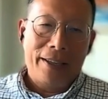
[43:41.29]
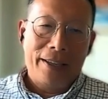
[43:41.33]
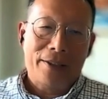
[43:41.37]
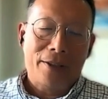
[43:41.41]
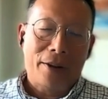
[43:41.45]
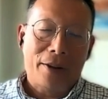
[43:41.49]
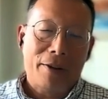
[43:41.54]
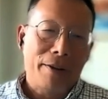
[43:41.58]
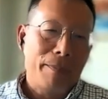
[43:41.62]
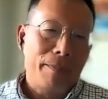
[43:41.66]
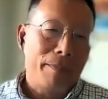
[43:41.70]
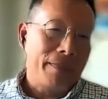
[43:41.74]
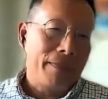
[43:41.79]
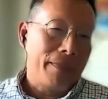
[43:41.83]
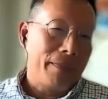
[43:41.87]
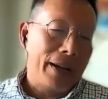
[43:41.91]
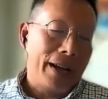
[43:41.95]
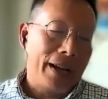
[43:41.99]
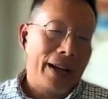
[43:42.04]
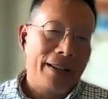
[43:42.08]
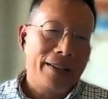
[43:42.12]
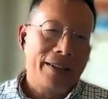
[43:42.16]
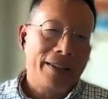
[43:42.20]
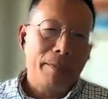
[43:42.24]
okay,
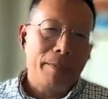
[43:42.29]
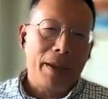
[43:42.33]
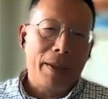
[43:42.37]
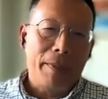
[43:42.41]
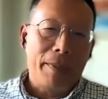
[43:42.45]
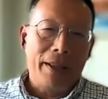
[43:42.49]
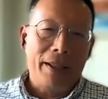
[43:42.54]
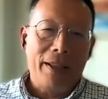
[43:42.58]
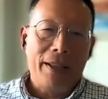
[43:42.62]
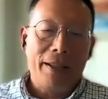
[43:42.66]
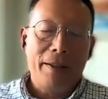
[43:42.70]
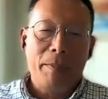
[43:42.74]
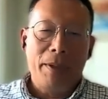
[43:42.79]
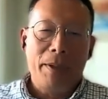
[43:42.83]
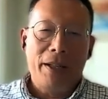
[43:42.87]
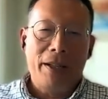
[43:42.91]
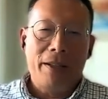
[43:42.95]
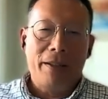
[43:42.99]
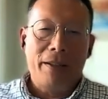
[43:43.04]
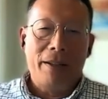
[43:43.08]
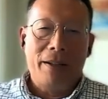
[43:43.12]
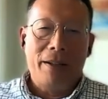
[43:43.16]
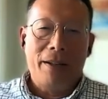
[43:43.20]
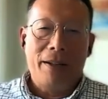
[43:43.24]
sorry, my answer may be a
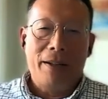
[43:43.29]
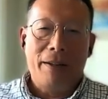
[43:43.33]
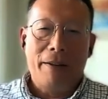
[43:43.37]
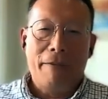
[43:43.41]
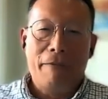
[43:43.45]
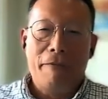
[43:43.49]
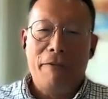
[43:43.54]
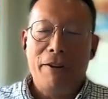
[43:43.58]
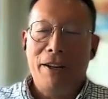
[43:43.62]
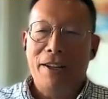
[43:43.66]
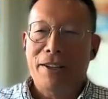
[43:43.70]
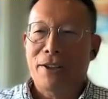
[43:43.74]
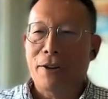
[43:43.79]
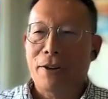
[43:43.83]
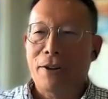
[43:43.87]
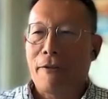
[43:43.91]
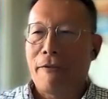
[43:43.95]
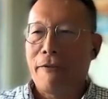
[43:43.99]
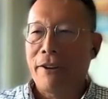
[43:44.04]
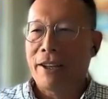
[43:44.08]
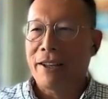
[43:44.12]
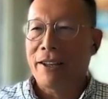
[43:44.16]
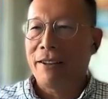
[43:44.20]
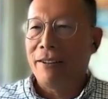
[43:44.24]
little bit uh,
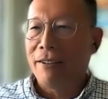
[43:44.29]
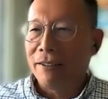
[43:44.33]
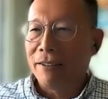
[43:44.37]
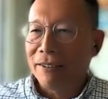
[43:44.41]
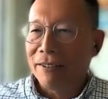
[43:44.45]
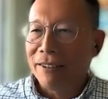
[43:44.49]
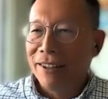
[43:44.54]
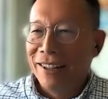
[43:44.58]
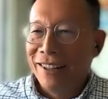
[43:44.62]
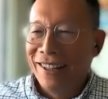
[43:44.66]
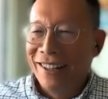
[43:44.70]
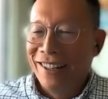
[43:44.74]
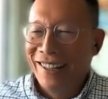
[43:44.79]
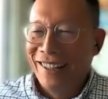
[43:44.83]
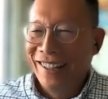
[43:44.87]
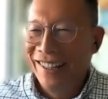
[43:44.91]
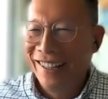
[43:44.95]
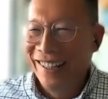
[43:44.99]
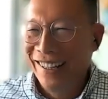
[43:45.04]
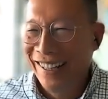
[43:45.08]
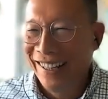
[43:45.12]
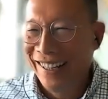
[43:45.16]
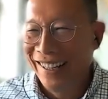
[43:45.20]
philosophical.